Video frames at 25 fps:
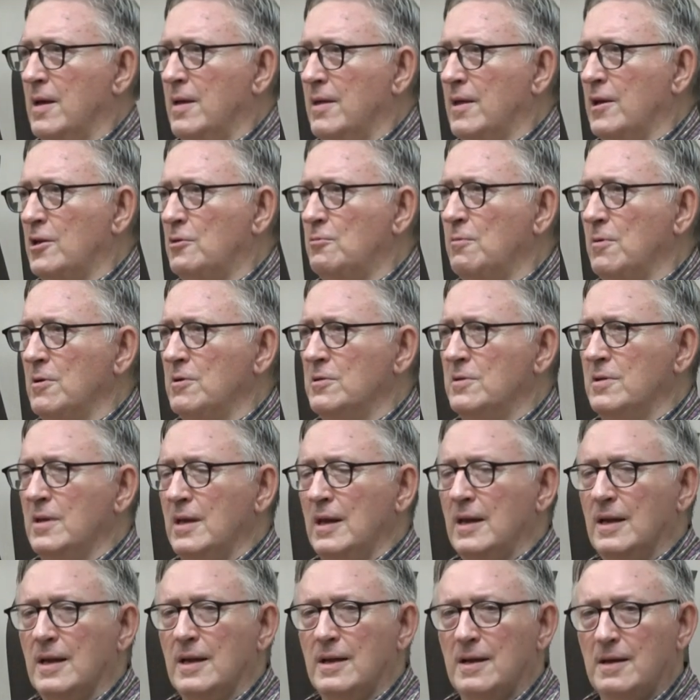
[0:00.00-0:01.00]
This was
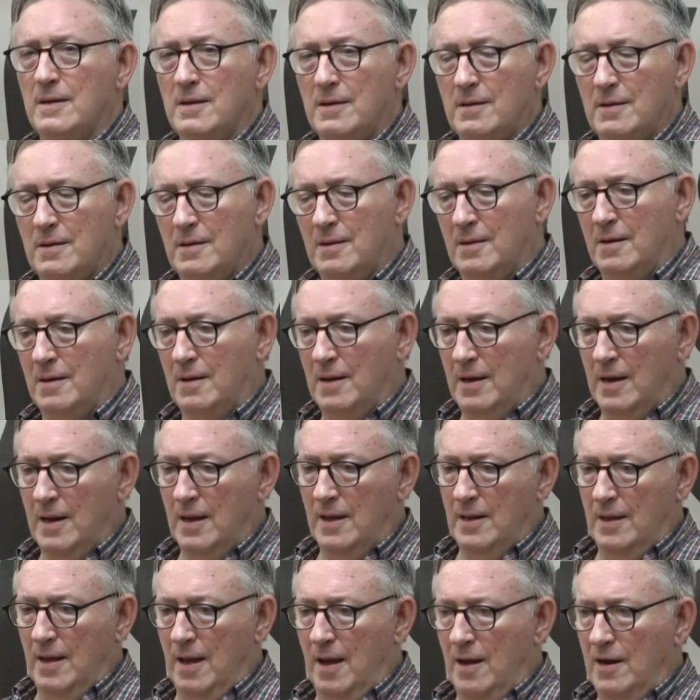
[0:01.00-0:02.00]

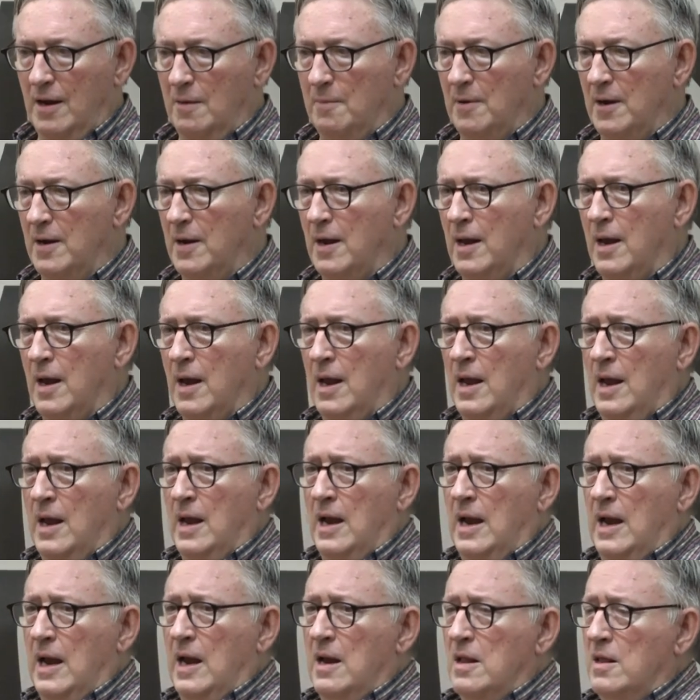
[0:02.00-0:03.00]
the argument.
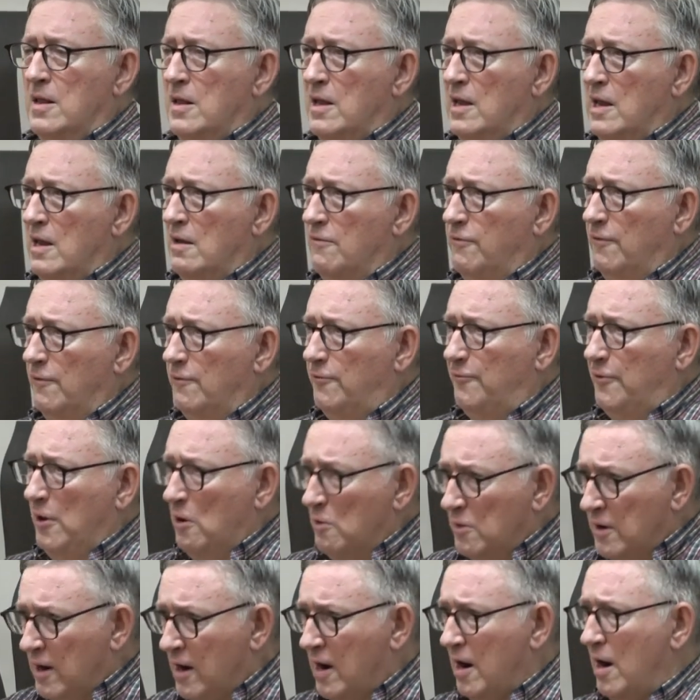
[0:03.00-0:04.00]
In the
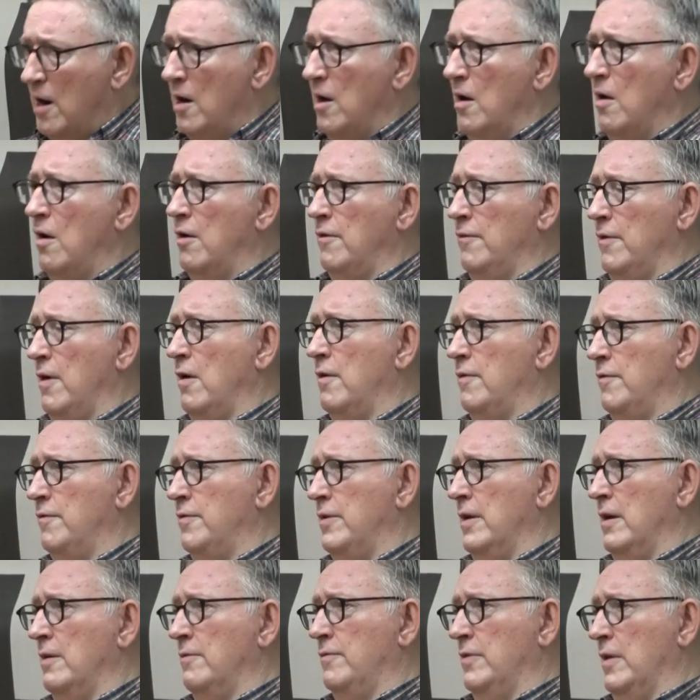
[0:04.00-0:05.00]
funeral of
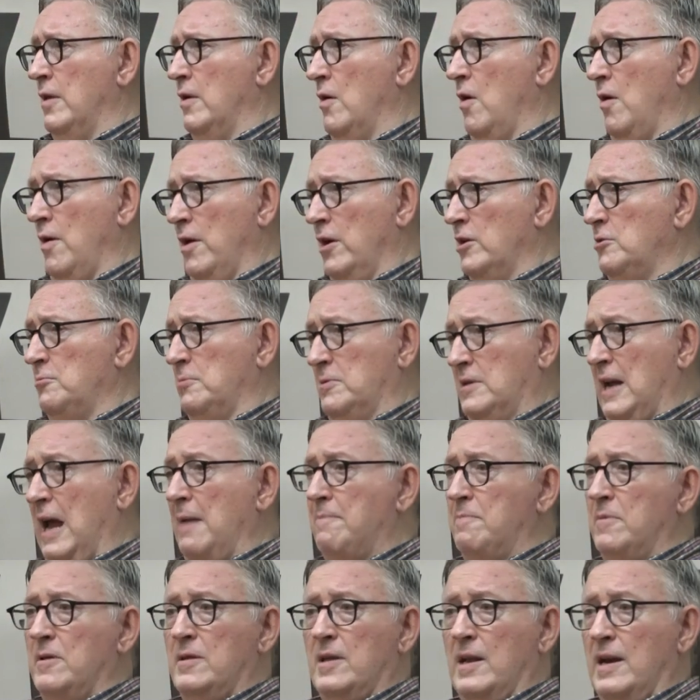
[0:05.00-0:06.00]
the lawyers, which
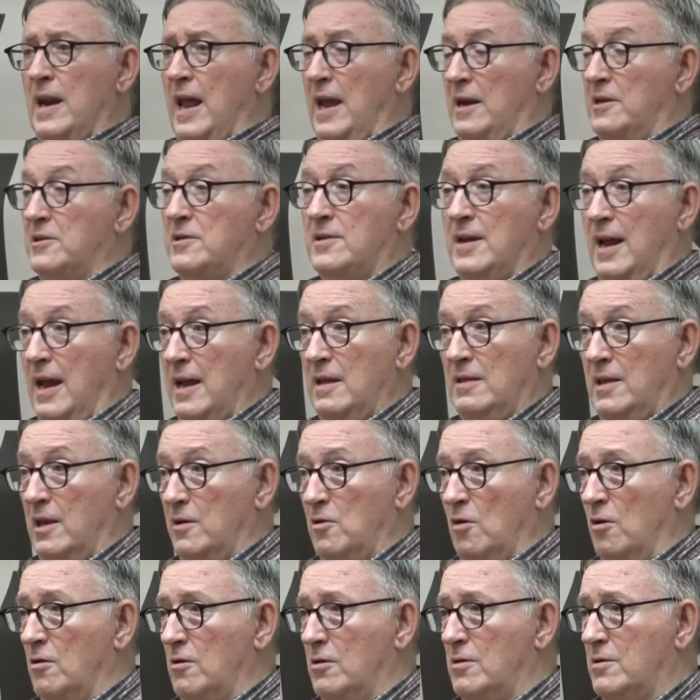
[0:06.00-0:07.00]
happened the next day, they
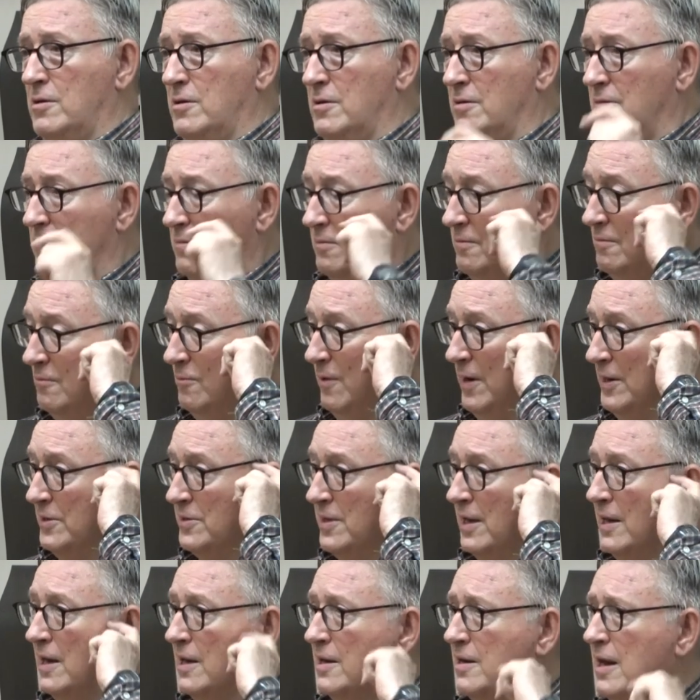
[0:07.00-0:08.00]
don't
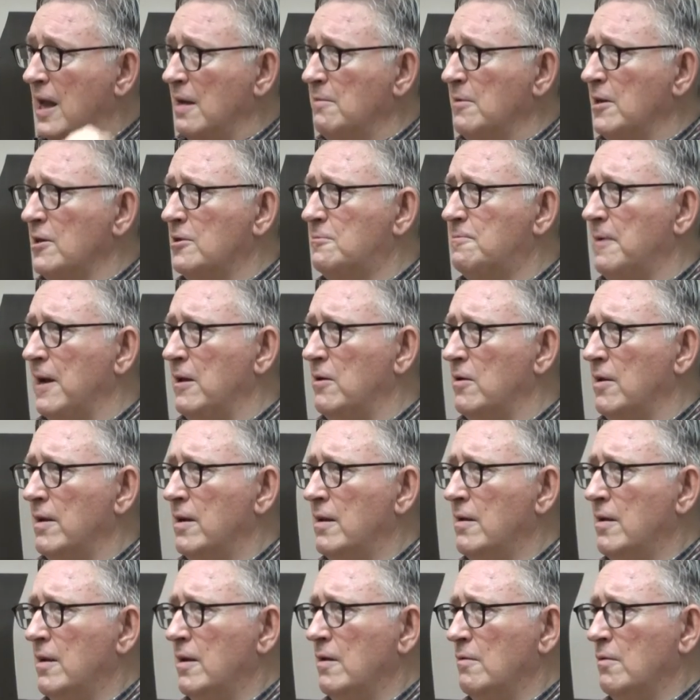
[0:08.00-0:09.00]
waste any time in Spain
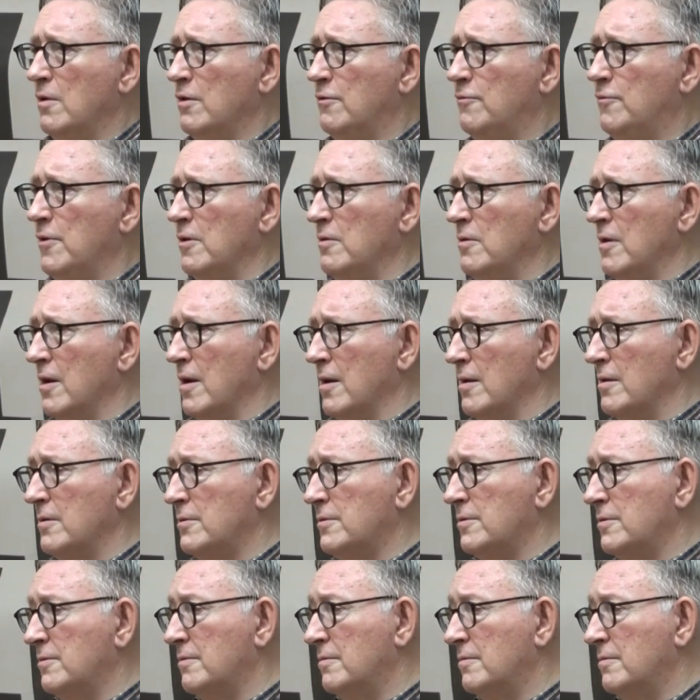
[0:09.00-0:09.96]
with funerals.